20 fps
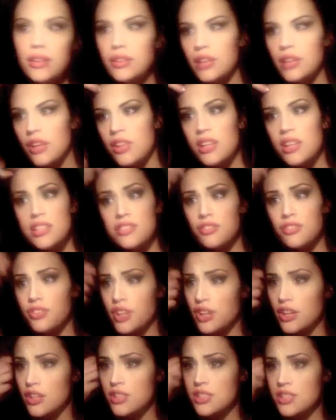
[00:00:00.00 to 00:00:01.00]
I think it's
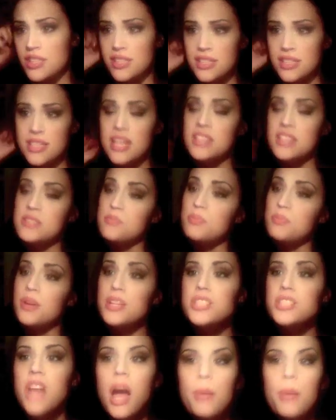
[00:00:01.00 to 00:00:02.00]
fierce. It says,
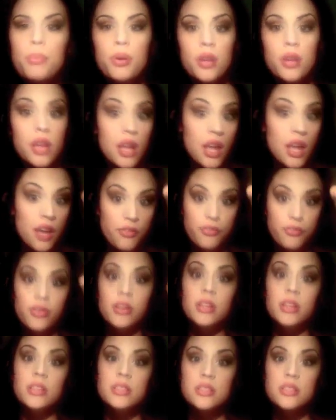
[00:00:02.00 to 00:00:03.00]
bitch, I put effort
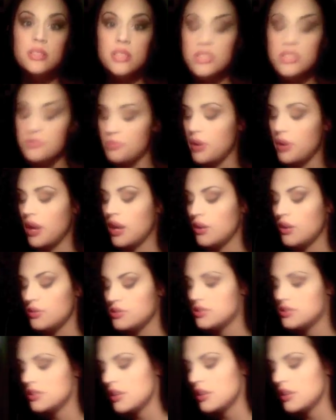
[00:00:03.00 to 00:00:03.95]
into these brows.